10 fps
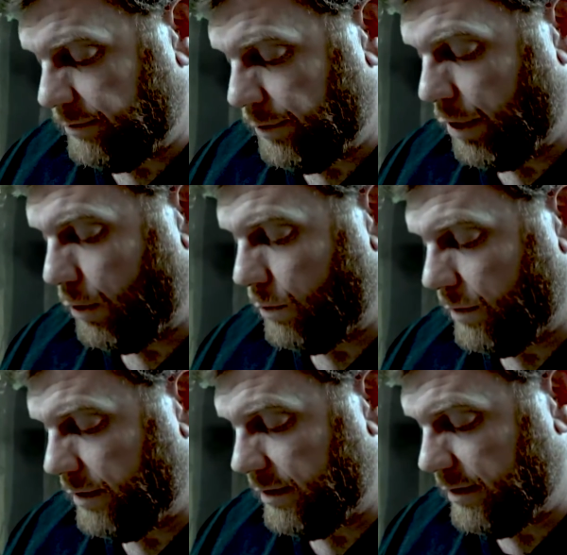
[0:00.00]
"No,"
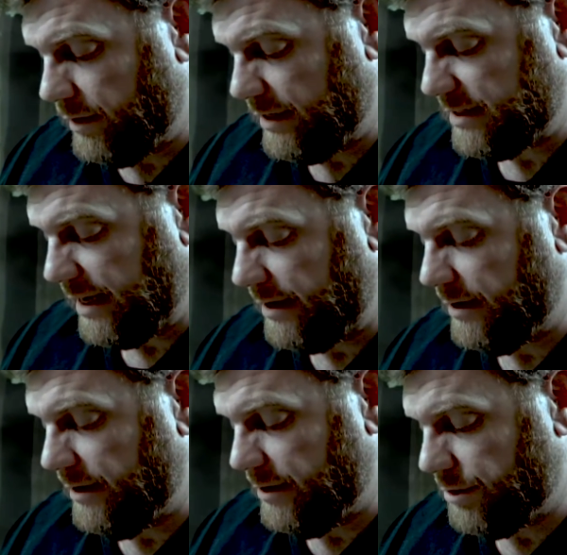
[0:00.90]
he said,
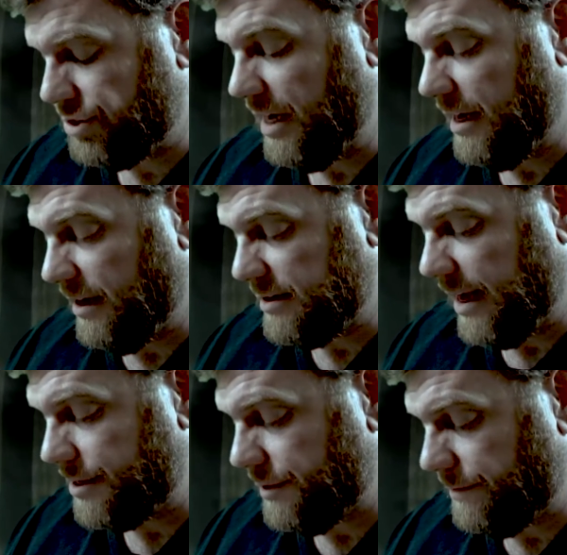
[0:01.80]
shaking his
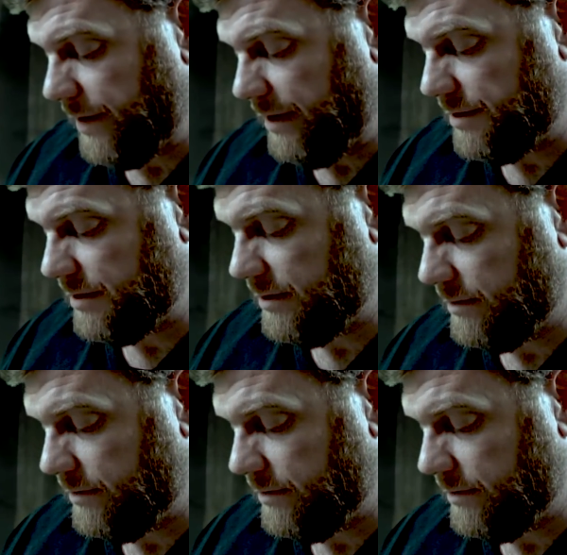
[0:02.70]
ashen face.